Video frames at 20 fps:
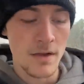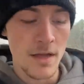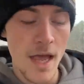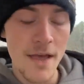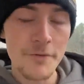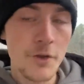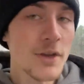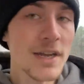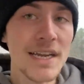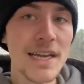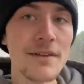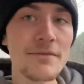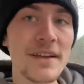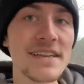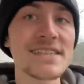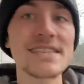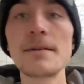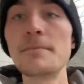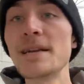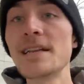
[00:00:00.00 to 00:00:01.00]
If you can
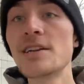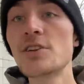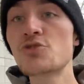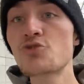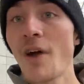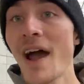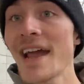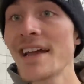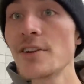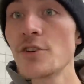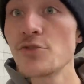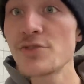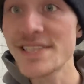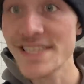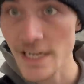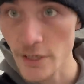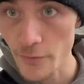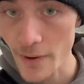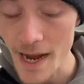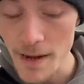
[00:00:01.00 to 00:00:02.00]
convince somebody to try a new
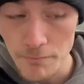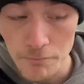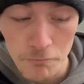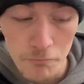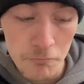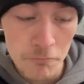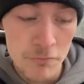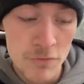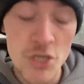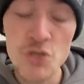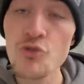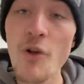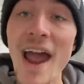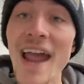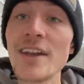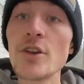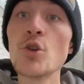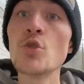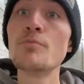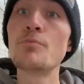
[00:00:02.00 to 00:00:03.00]
cigarette, to
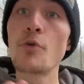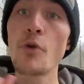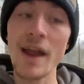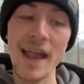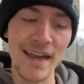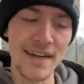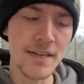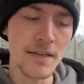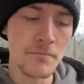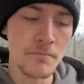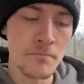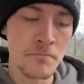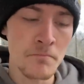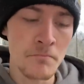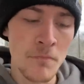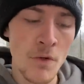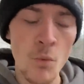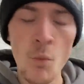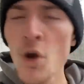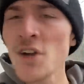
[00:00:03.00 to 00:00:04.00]
try a new brand,
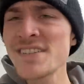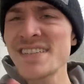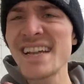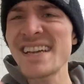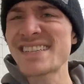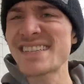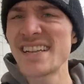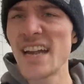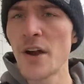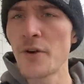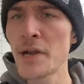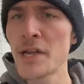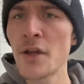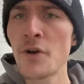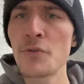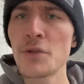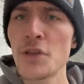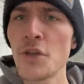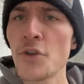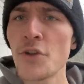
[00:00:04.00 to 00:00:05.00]
worst case
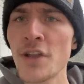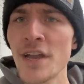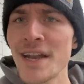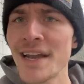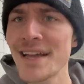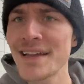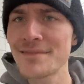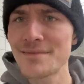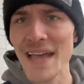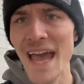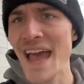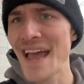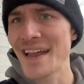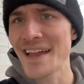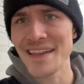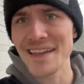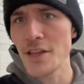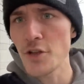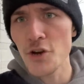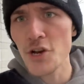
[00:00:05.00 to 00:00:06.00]
scenario, you're gonna
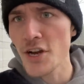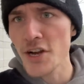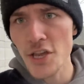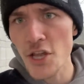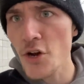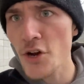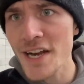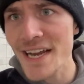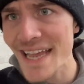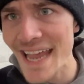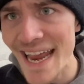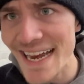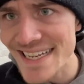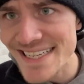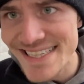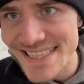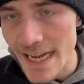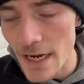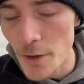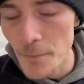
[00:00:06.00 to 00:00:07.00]
gain
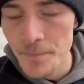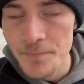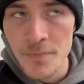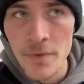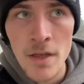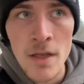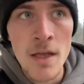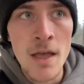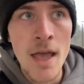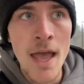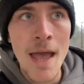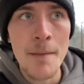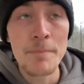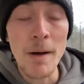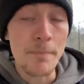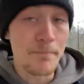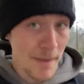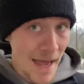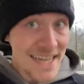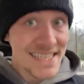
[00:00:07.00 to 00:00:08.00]
a sale.
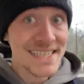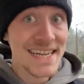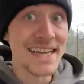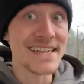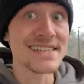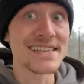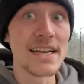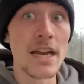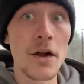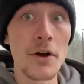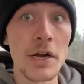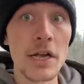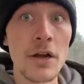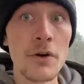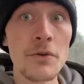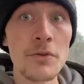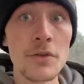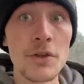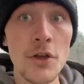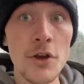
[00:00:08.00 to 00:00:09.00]
But best case
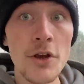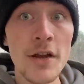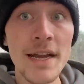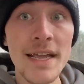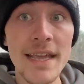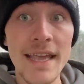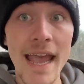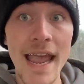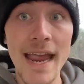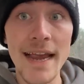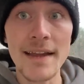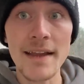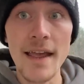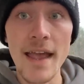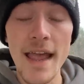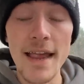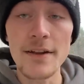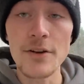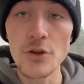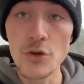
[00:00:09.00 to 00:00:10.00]
scenario, you're gonna gain
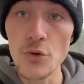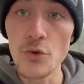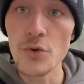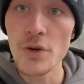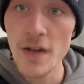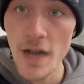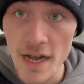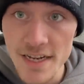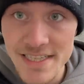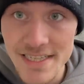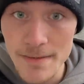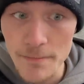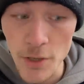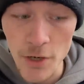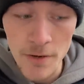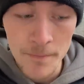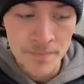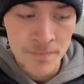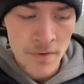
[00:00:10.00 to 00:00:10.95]
a new customer.